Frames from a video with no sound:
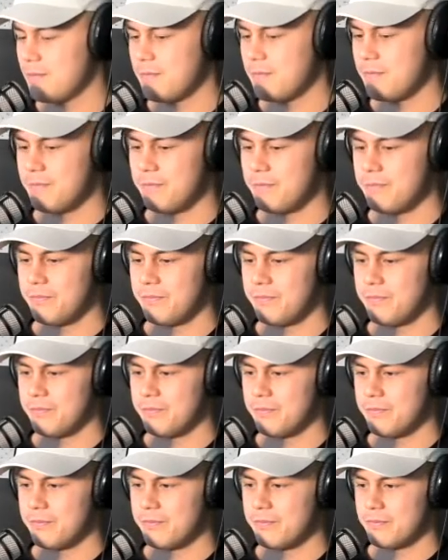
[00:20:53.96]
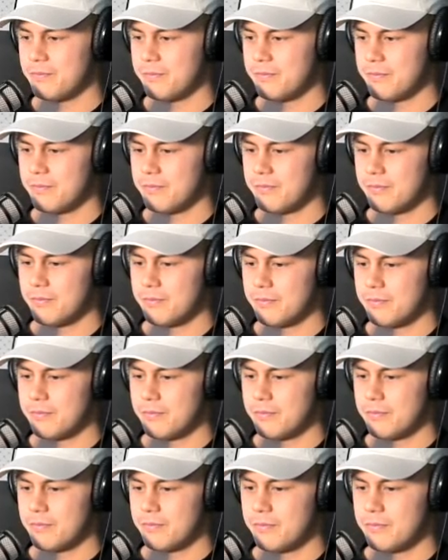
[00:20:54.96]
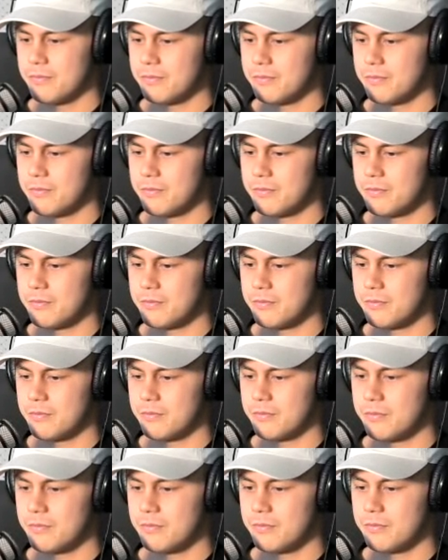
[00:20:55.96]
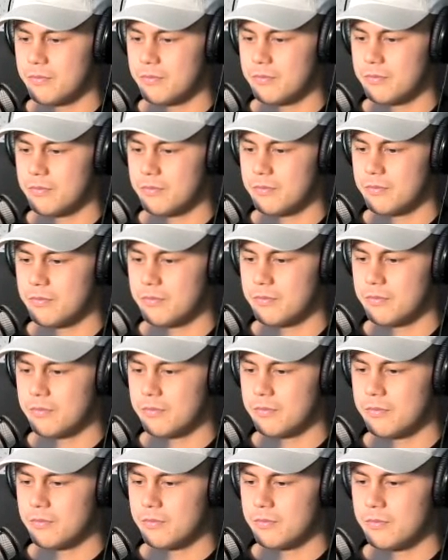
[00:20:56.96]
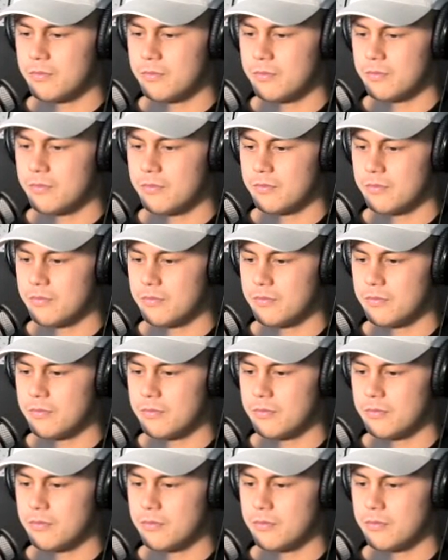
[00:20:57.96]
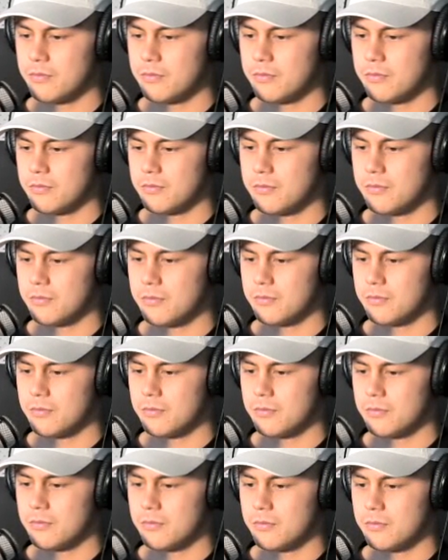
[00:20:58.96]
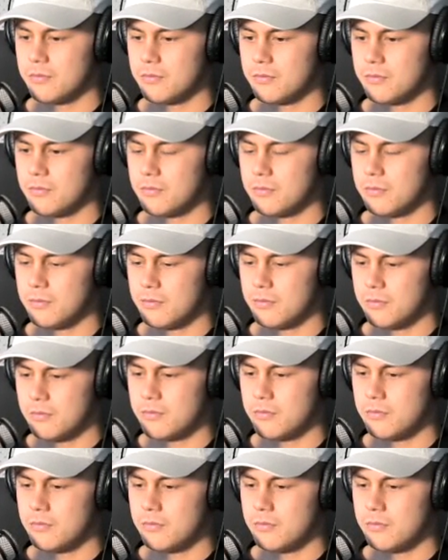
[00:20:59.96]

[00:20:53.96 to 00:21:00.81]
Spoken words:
(not speaking)